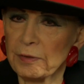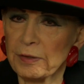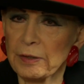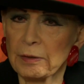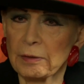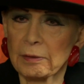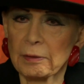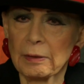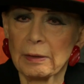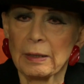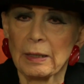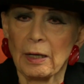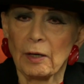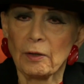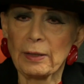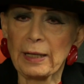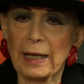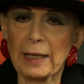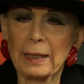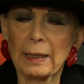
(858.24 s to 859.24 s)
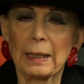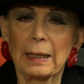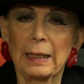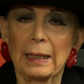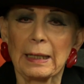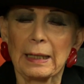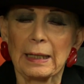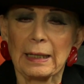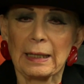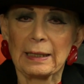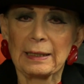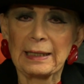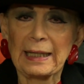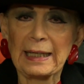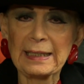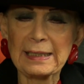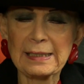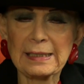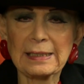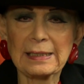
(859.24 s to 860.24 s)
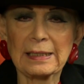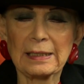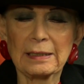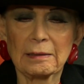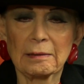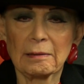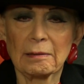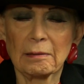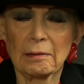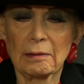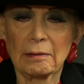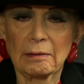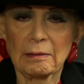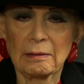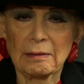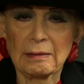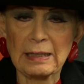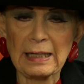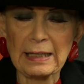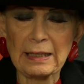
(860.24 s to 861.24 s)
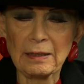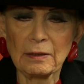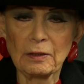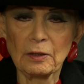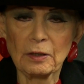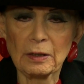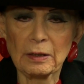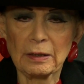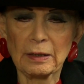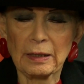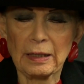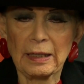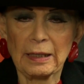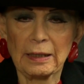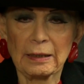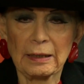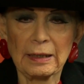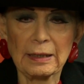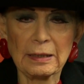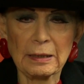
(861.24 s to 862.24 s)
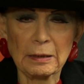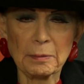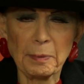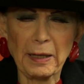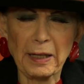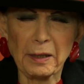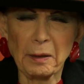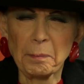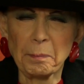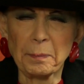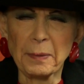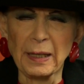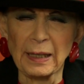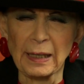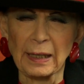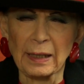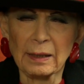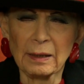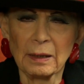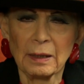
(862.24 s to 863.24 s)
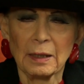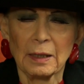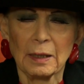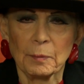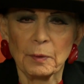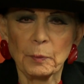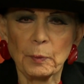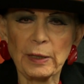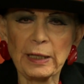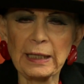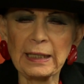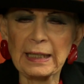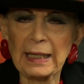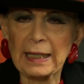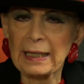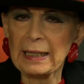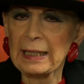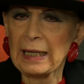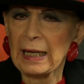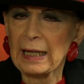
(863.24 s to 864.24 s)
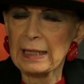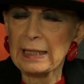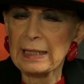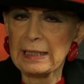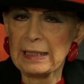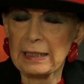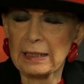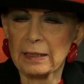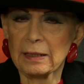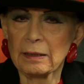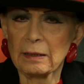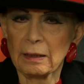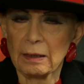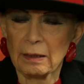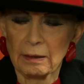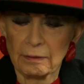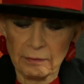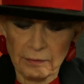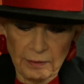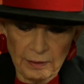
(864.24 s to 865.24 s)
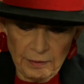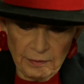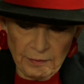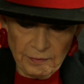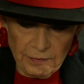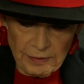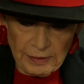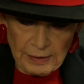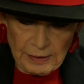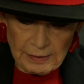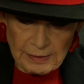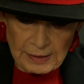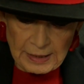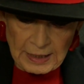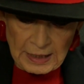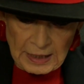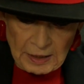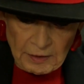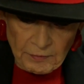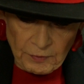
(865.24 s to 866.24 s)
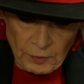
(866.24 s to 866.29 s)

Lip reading: to feel the. Okay, let's take a look at. It's about a minute, but we can get an idea of the singing